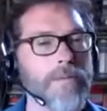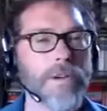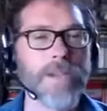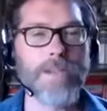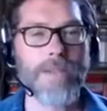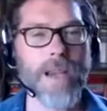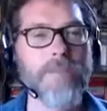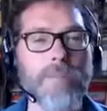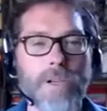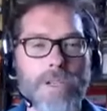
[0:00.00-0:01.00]
it is,
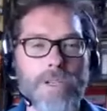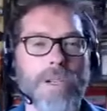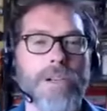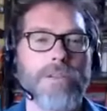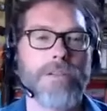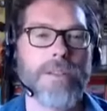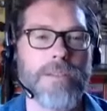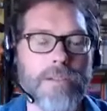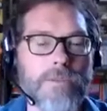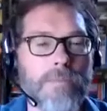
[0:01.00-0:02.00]
everybody shares in
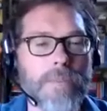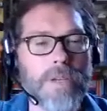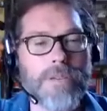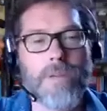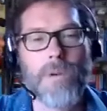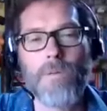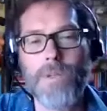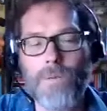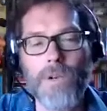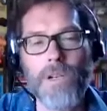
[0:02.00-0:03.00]
the group because everyone's
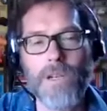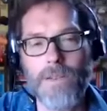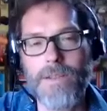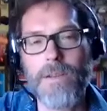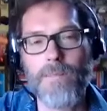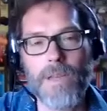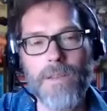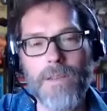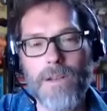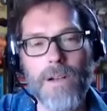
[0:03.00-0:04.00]
working on something in
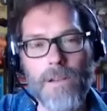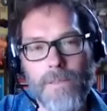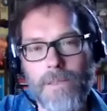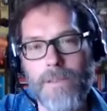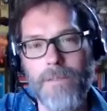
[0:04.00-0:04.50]
their health.